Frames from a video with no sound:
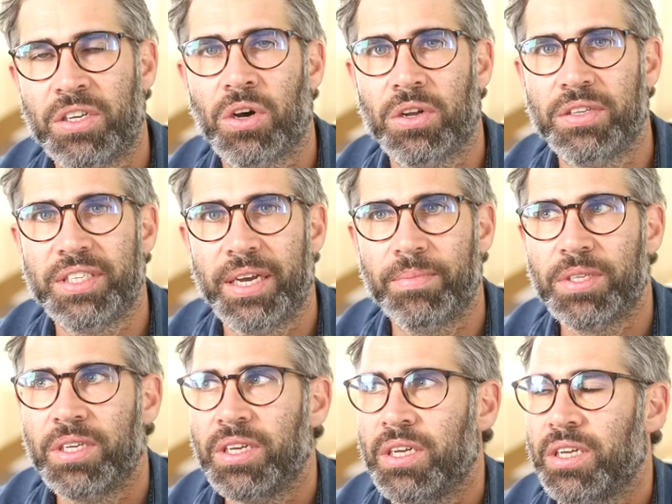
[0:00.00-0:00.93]

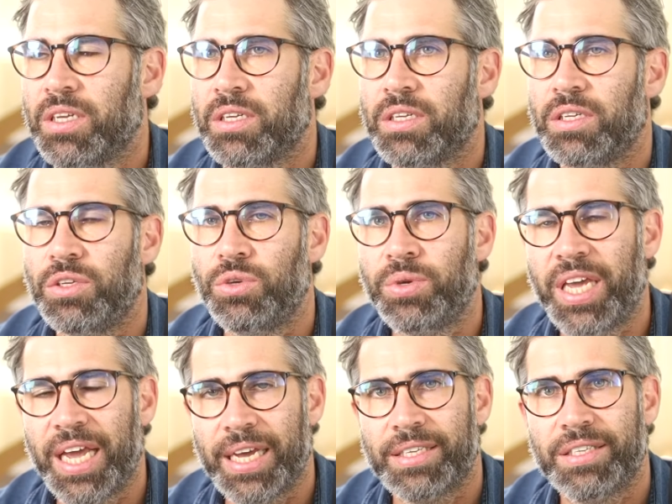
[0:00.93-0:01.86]
concept, you
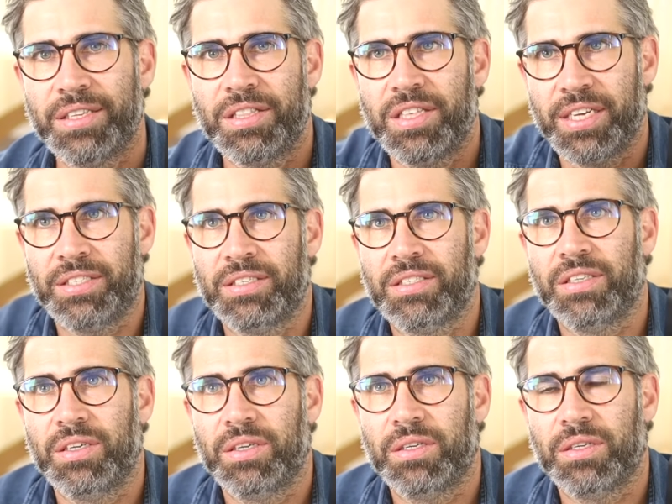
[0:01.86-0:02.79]
get this,
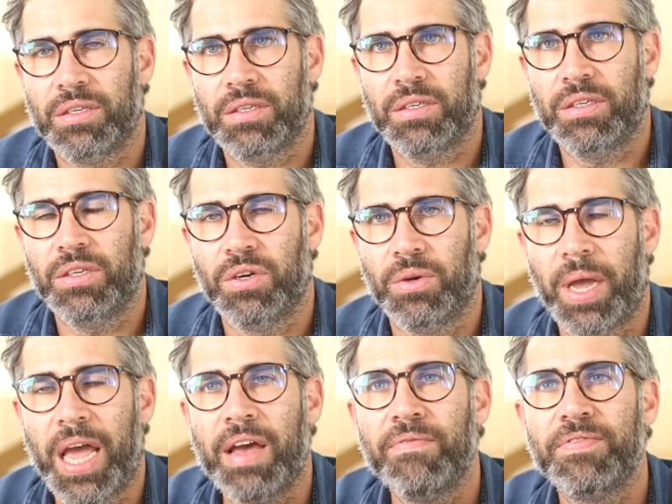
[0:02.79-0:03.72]

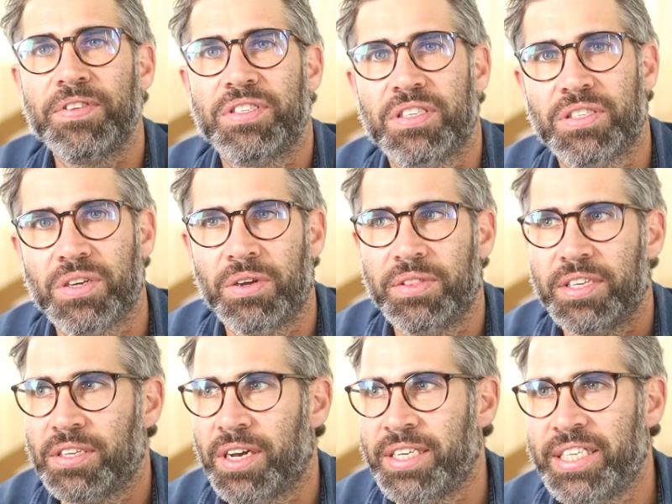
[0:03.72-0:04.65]
emphasis on
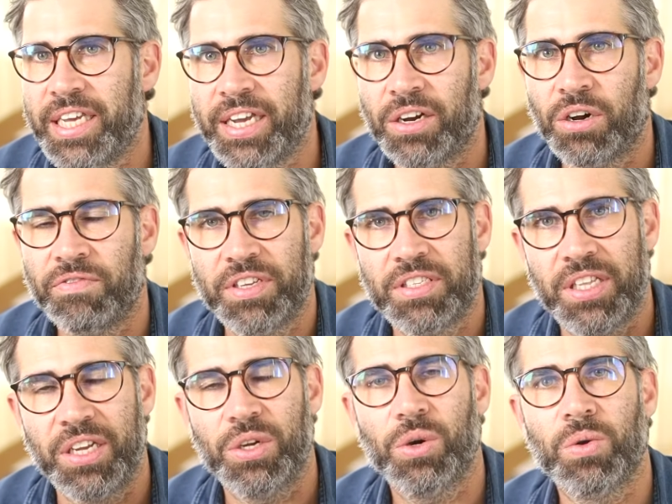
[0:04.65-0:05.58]
this idea of this
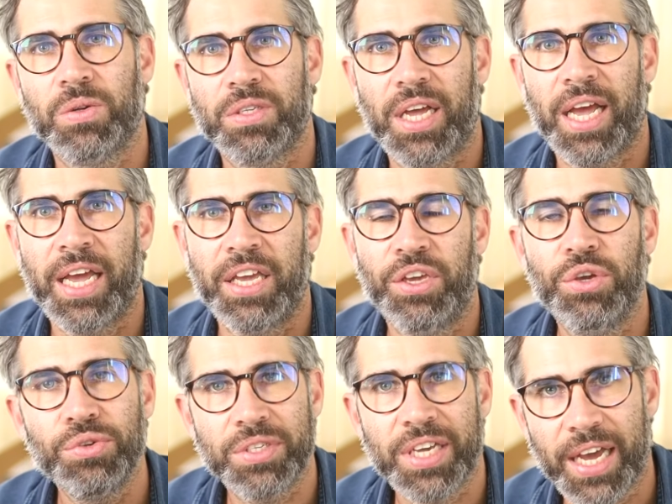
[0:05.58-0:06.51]
thing called a
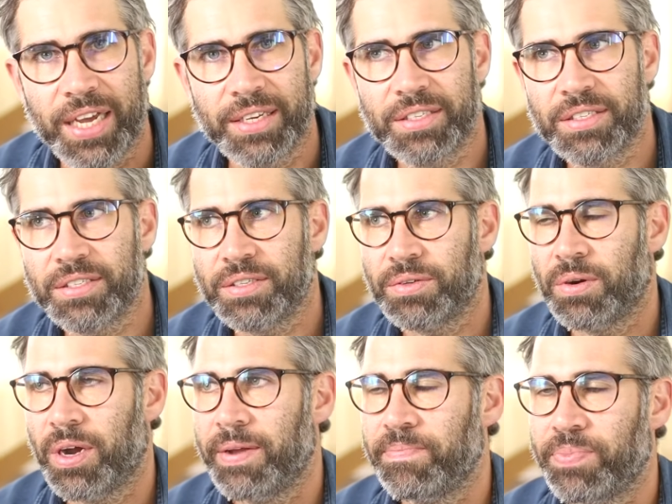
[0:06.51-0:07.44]
use case,
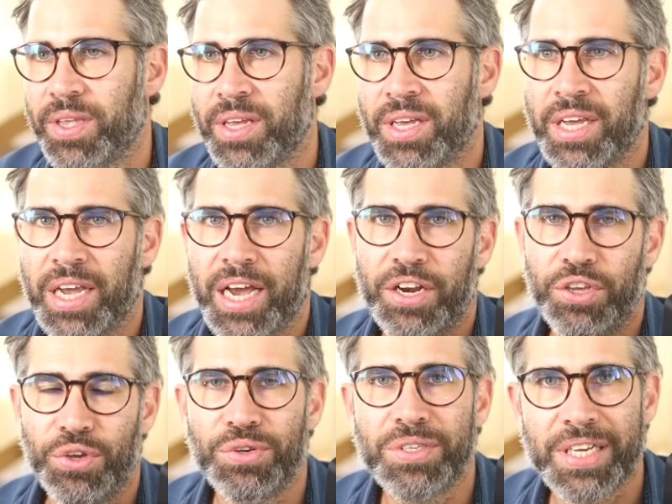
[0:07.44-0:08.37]
right? And a
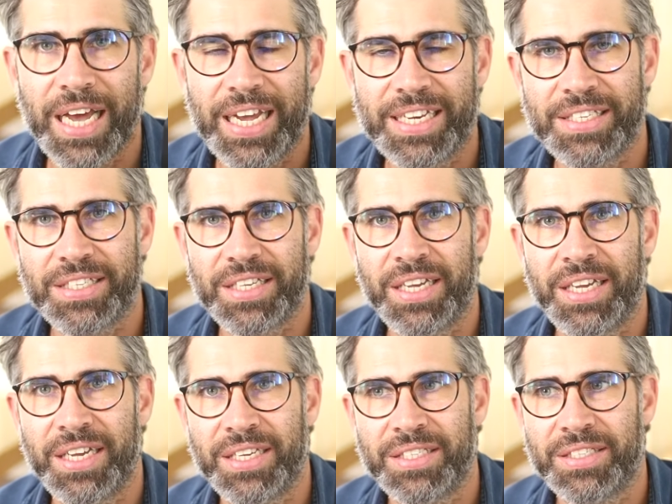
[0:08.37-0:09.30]
use case
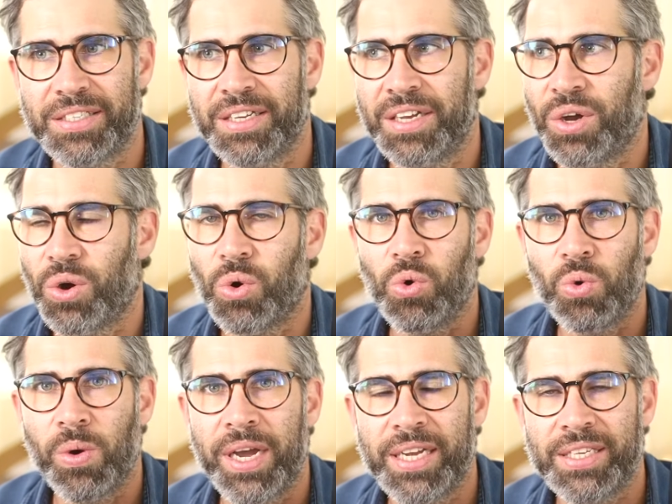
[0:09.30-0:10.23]
is
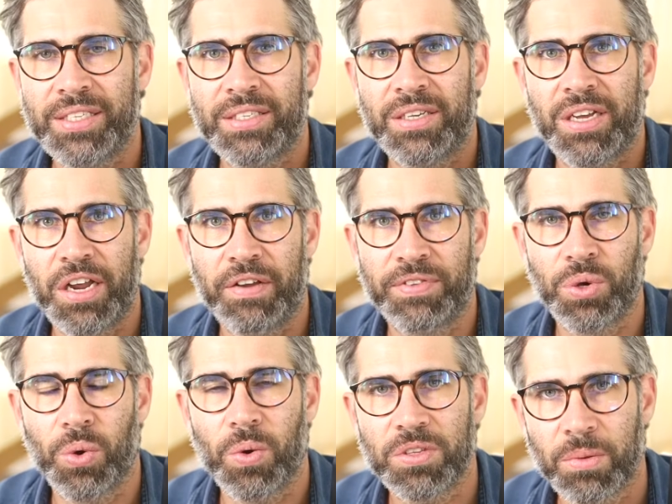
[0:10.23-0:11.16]
always kind of
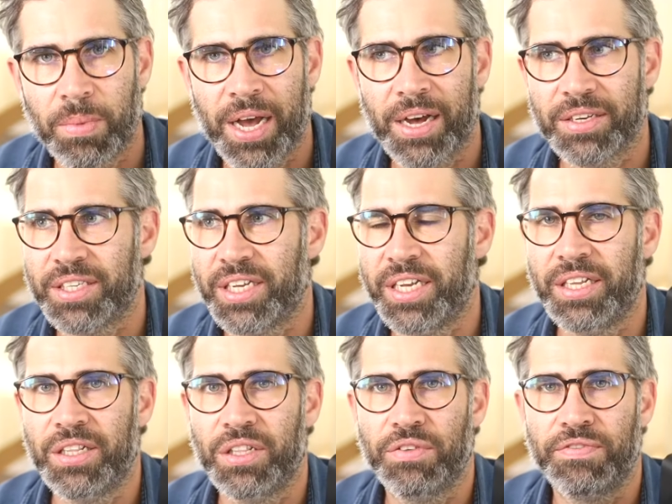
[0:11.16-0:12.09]
talked about
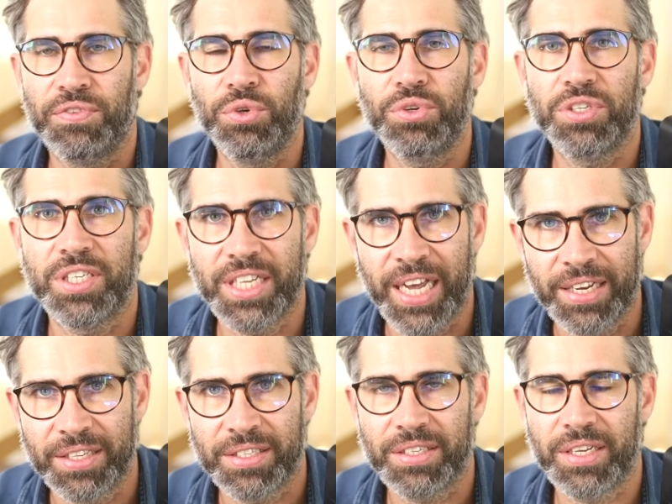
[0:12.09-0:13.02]
in the future
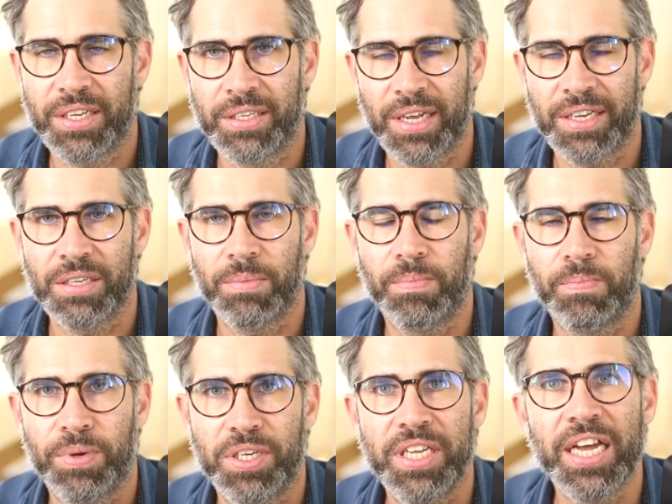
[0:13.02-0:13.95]
tense as a
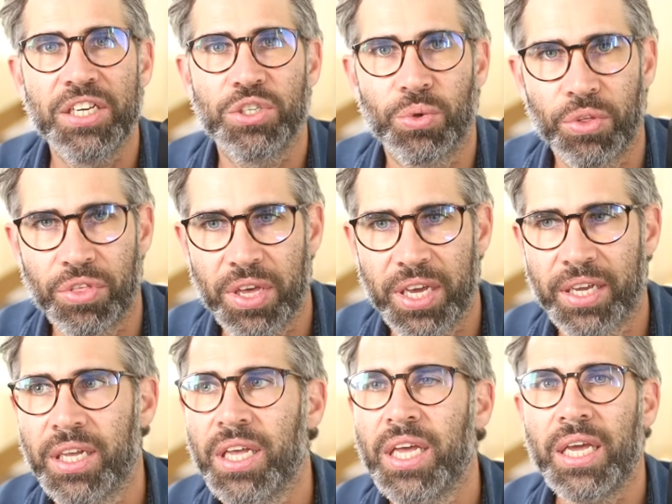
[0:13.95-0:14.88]
potential
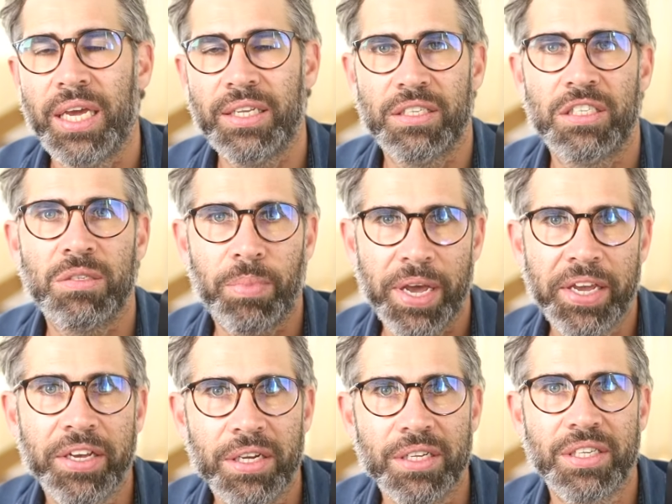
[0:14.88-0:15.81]
thing. It's a
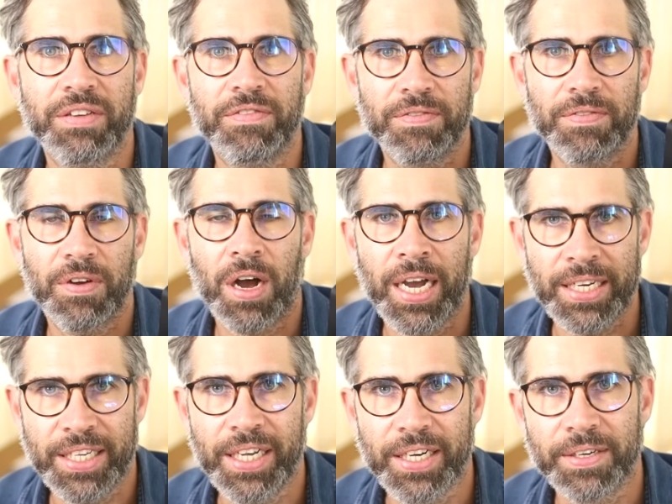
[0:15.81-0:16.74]
speculative
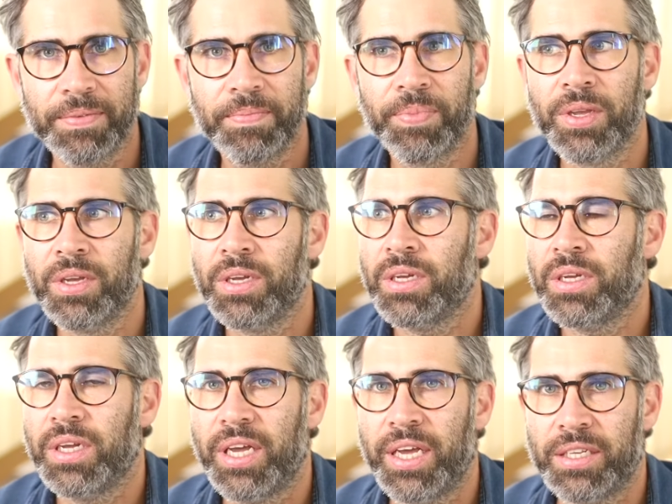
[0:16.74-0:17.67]
idea.
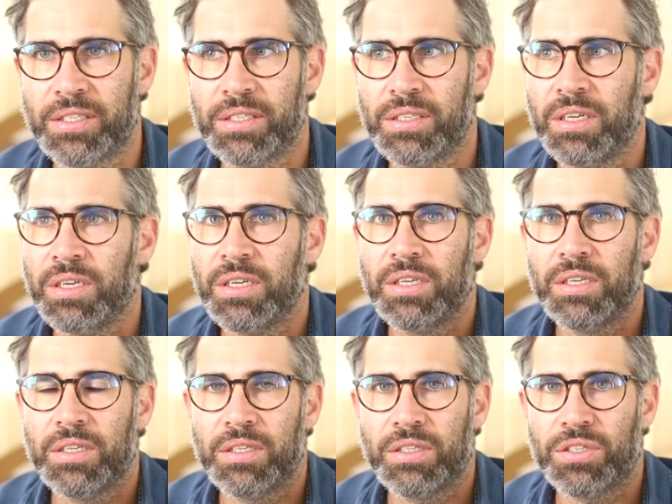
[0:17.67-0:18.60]
It's
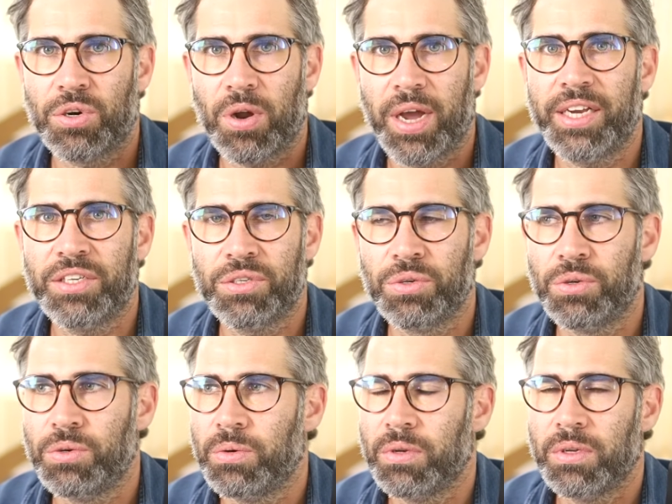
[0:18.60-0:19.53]
trying
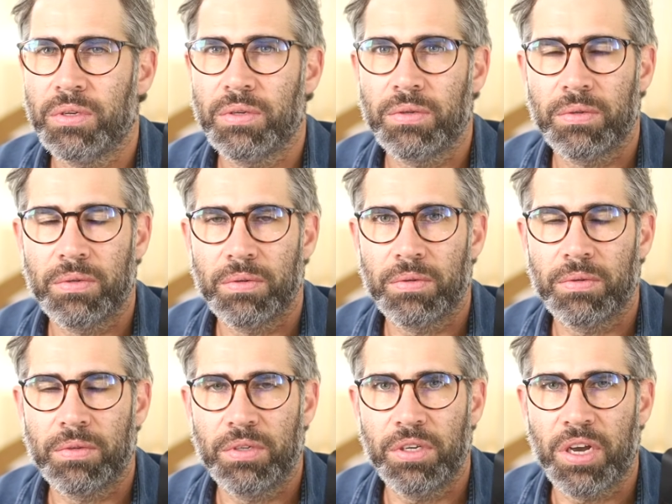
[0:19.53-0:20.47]
to
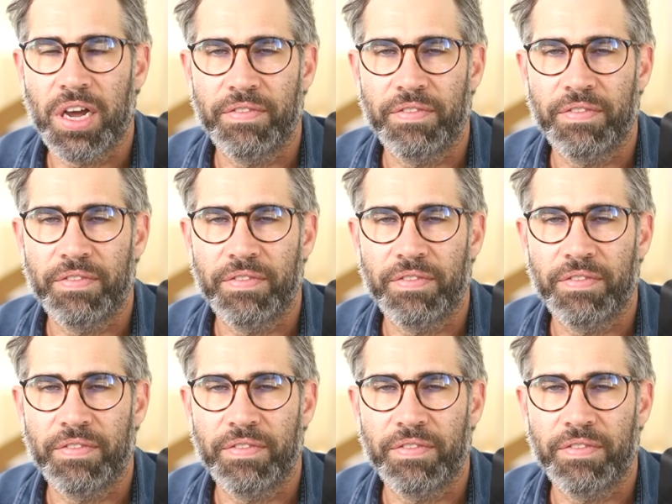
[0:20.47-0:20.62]
kind